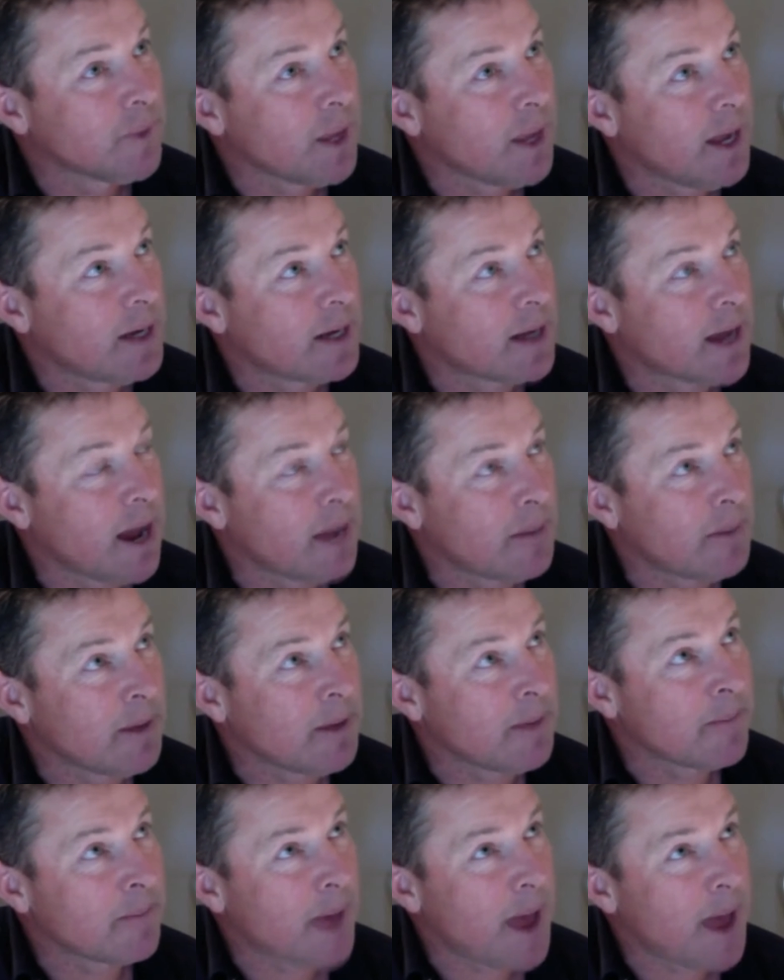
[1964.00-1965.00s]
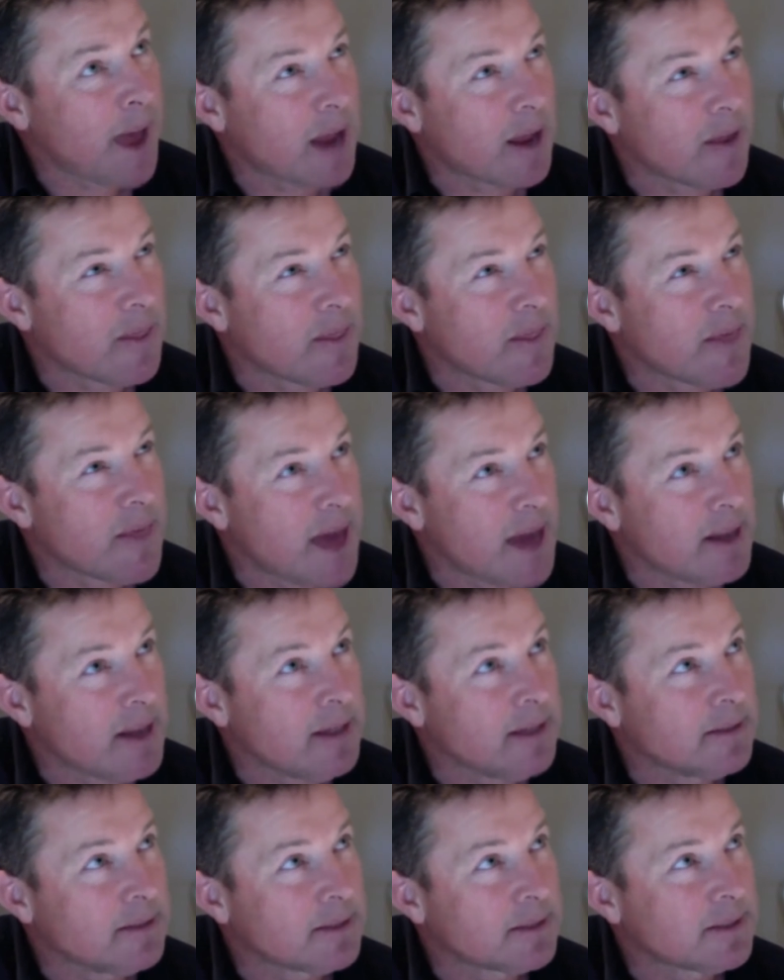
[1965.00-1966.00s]
And coming back, that
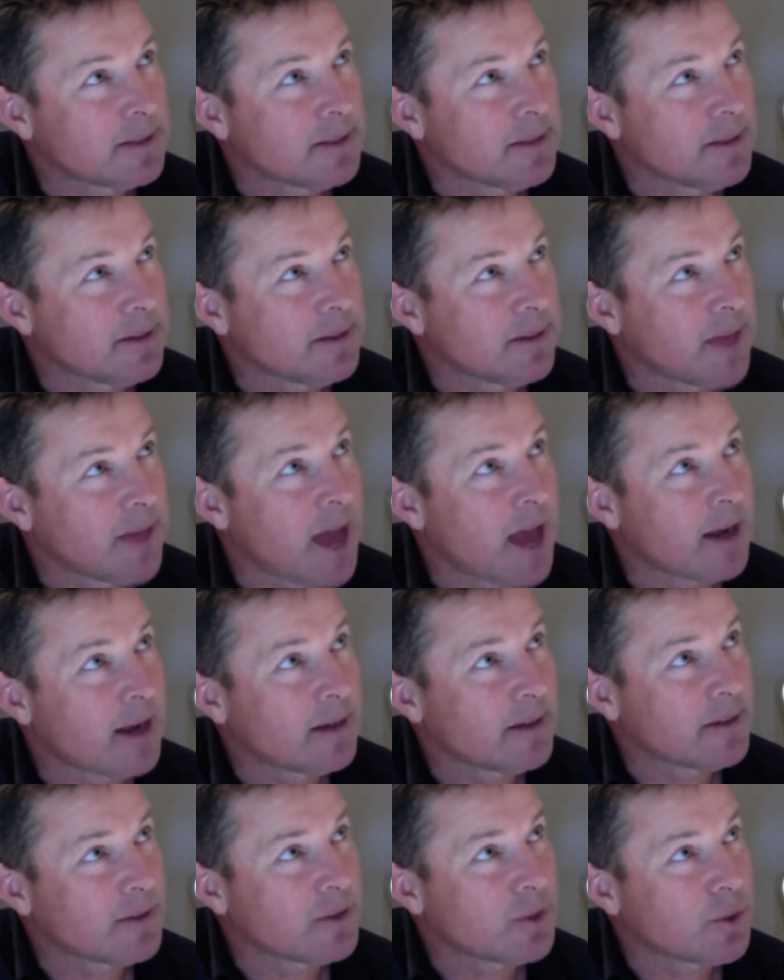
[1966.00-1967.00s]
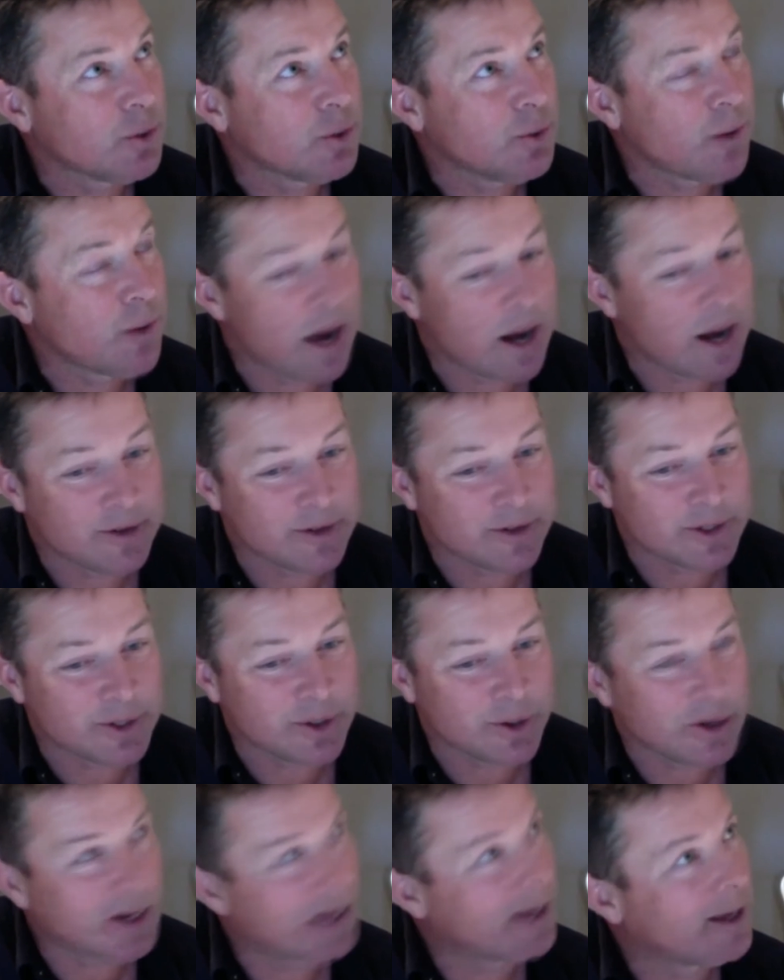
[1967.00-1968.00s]
is that
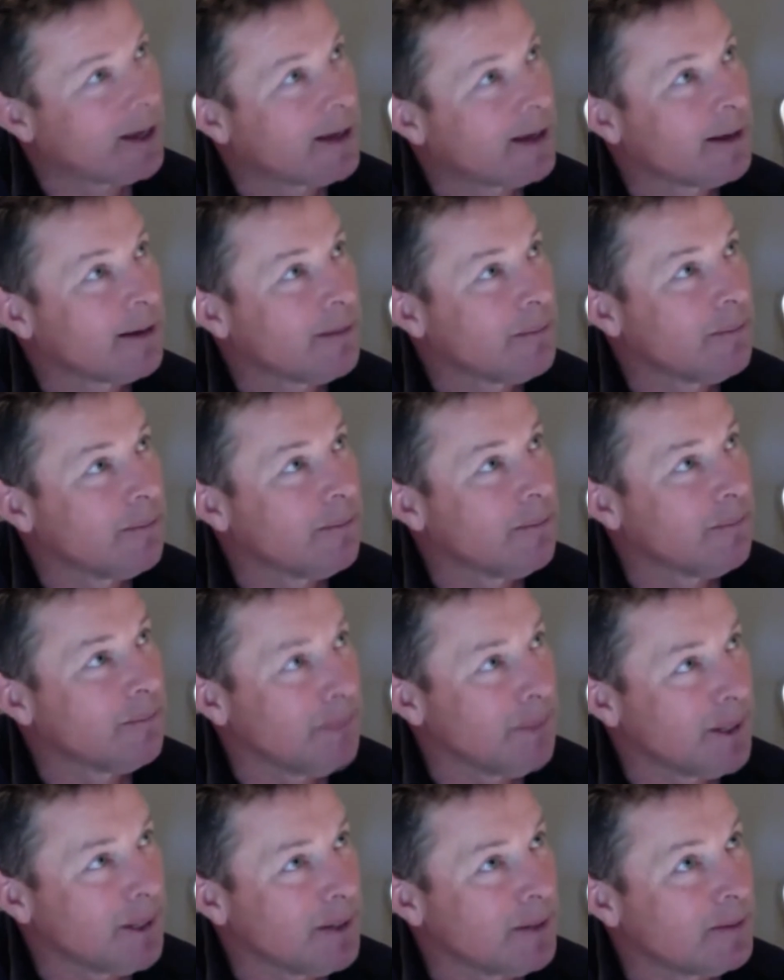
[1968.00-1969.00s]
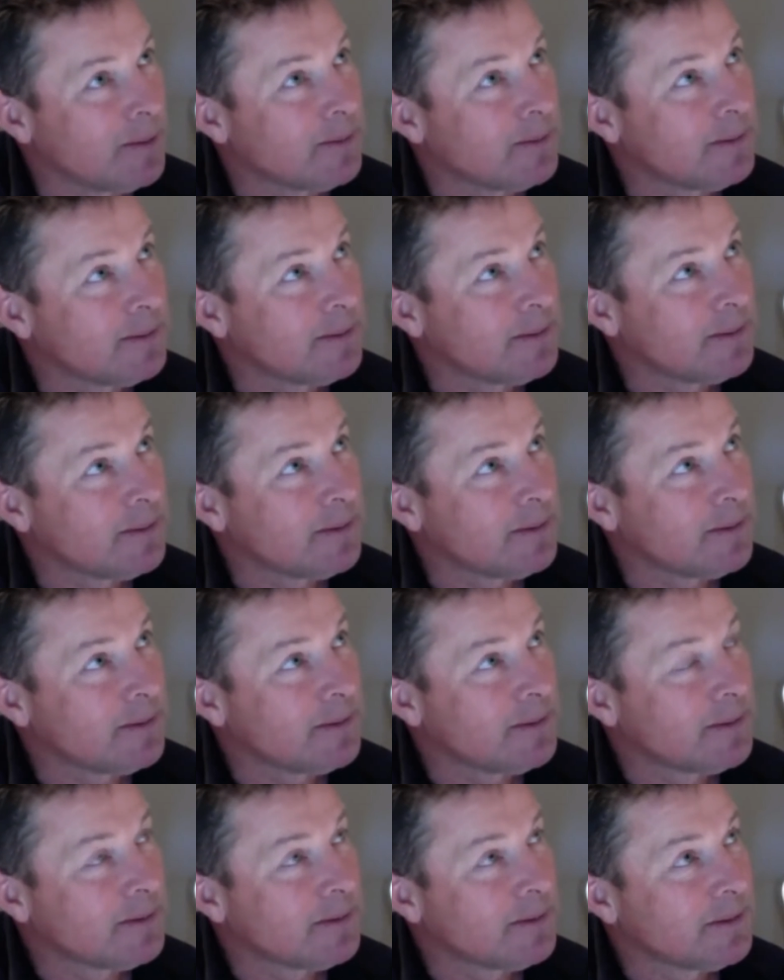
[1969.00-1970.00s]
$200 meal
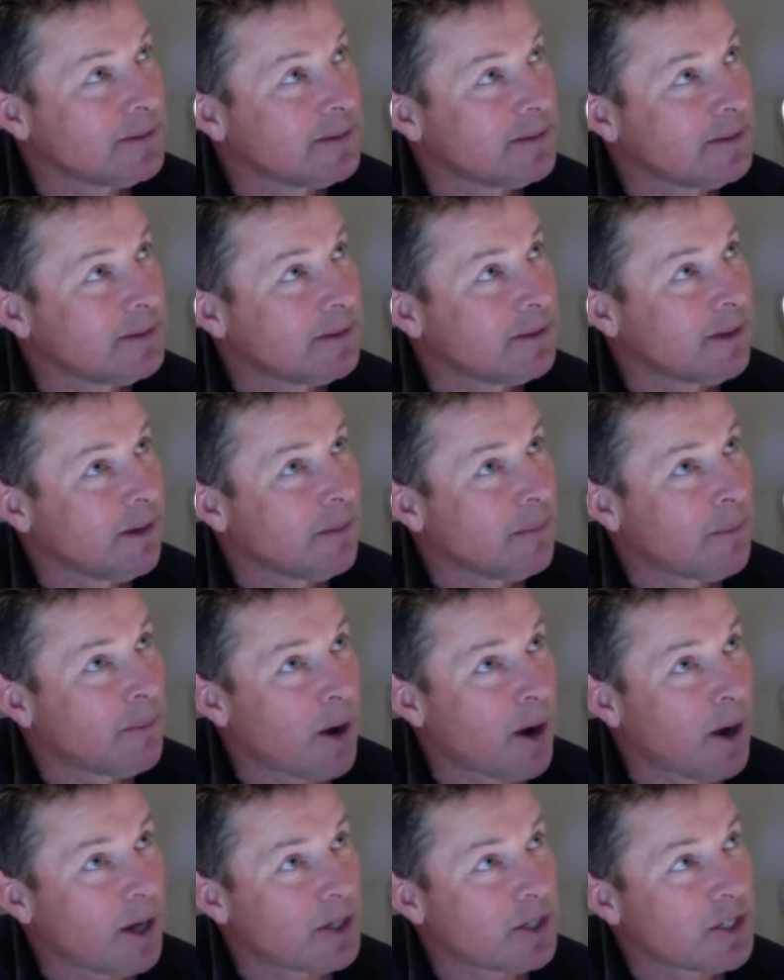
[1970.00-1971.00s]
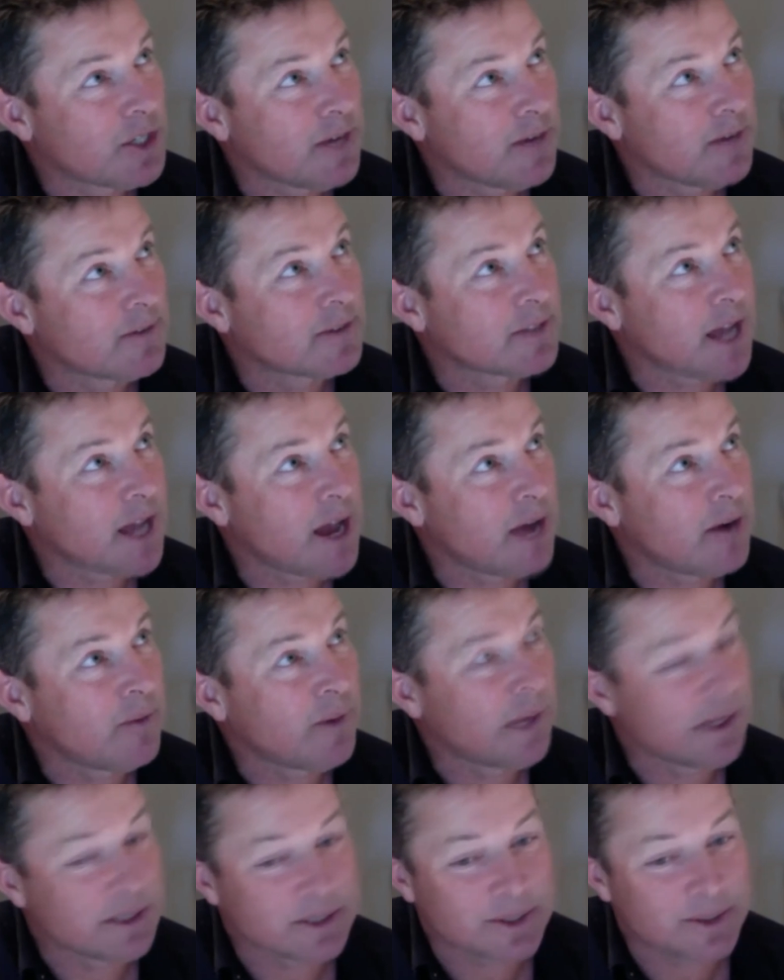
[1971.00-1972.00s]
by a chef's hat
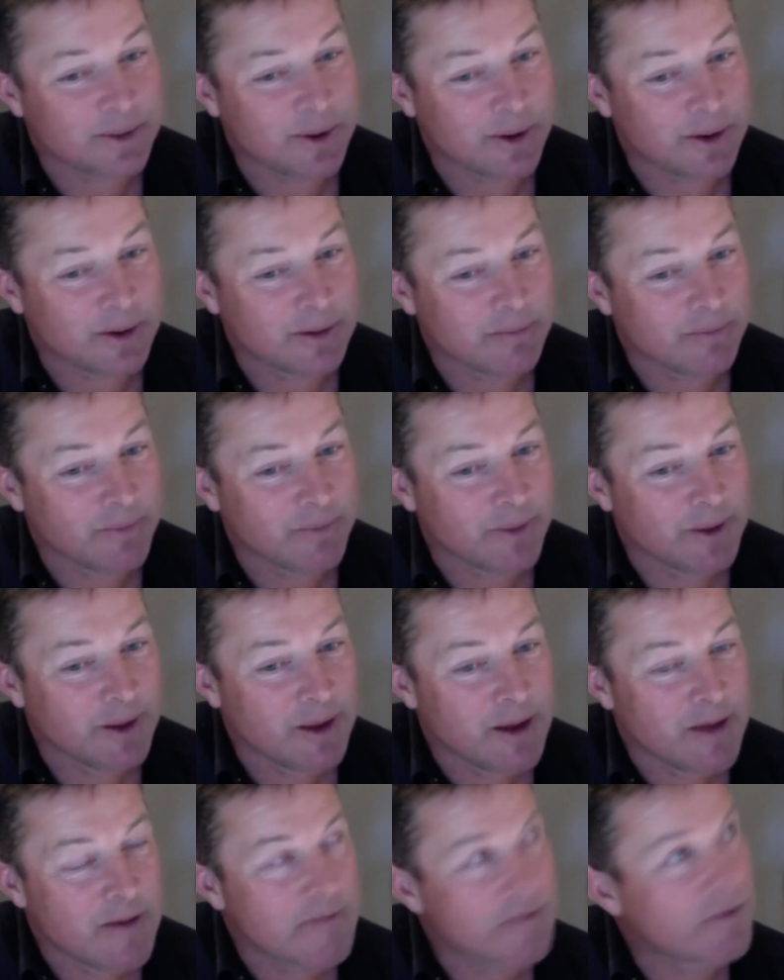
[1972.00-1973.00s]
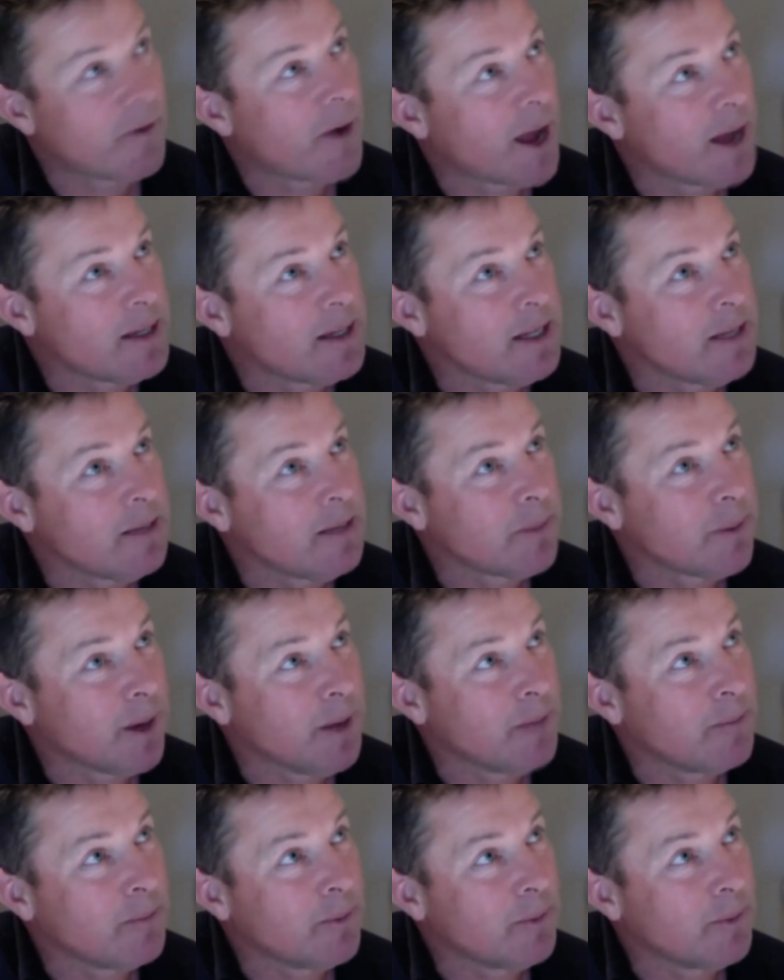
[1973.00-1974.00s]
restaurant for 80
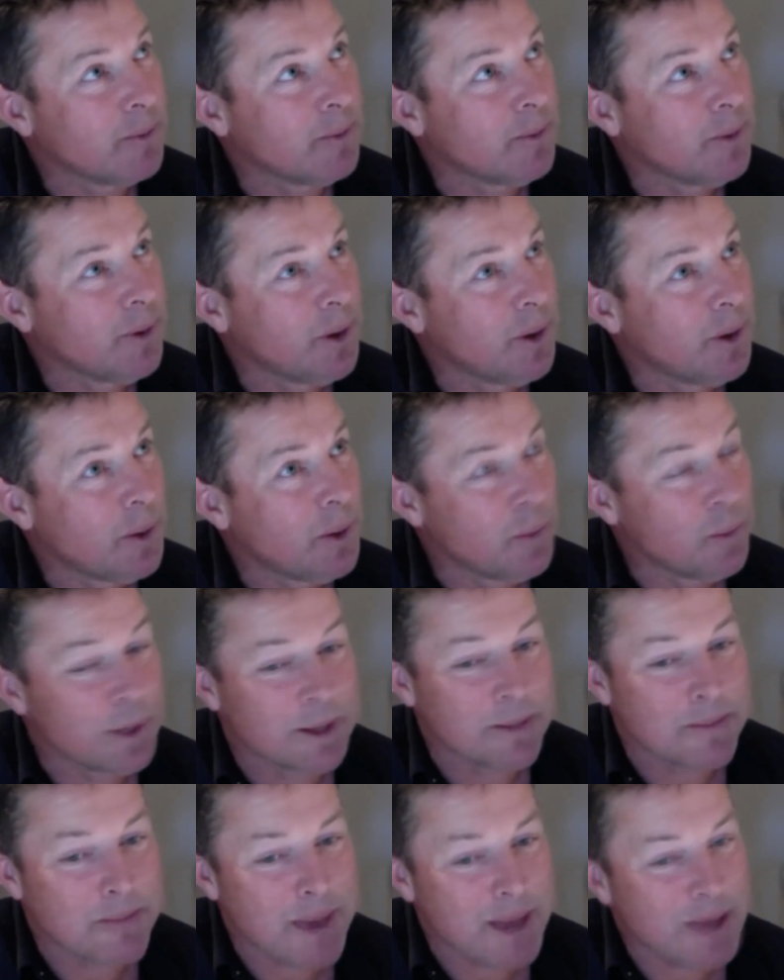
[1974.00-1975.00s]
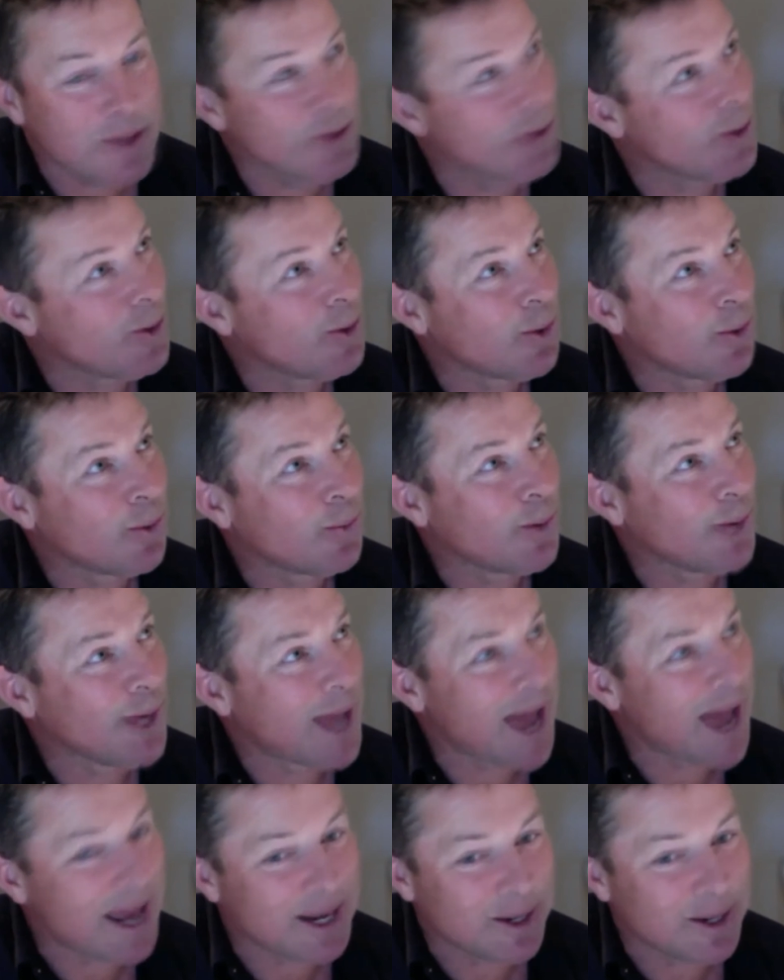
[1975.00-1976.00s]
people with a menu that we
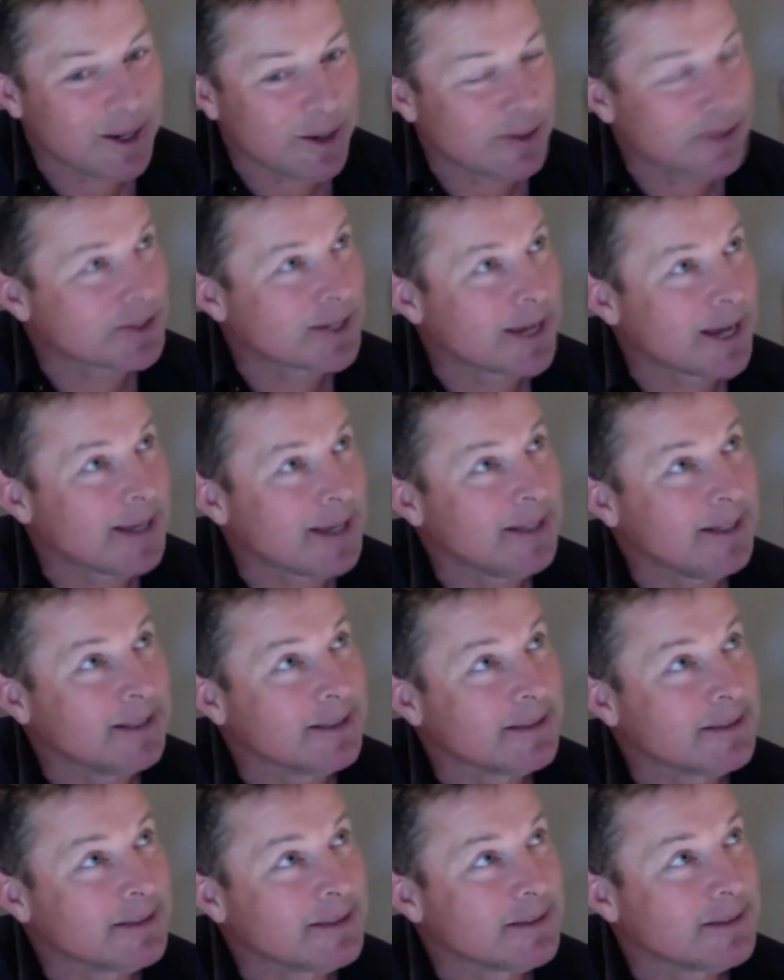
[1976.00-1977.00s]
had no say in.